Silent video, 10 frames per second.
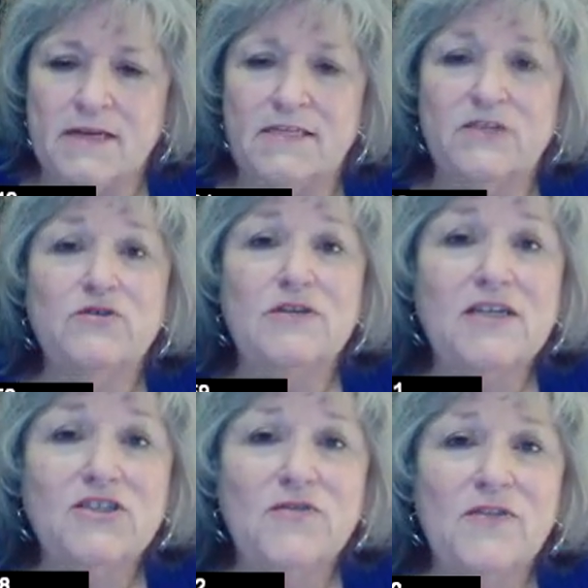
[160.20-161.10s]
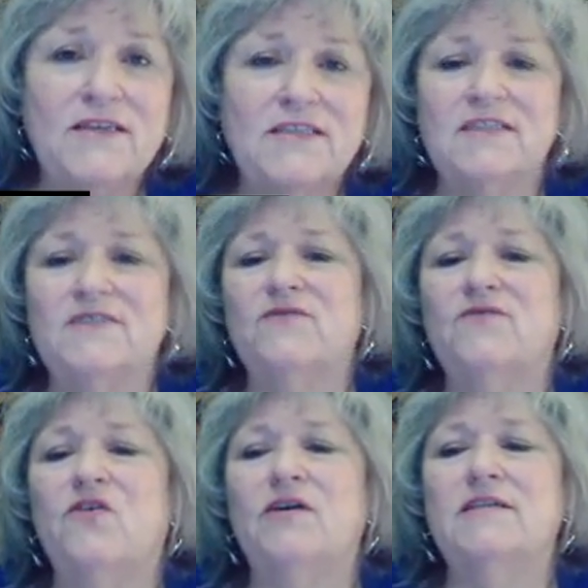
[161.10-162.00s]
dissertation thesis,
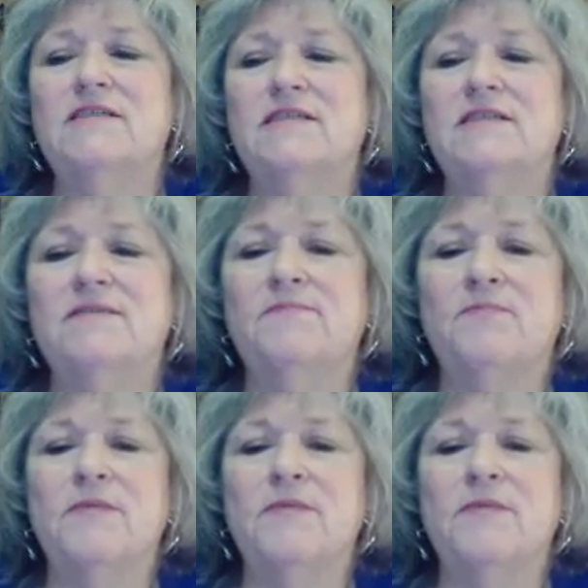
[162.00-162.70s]
for instance.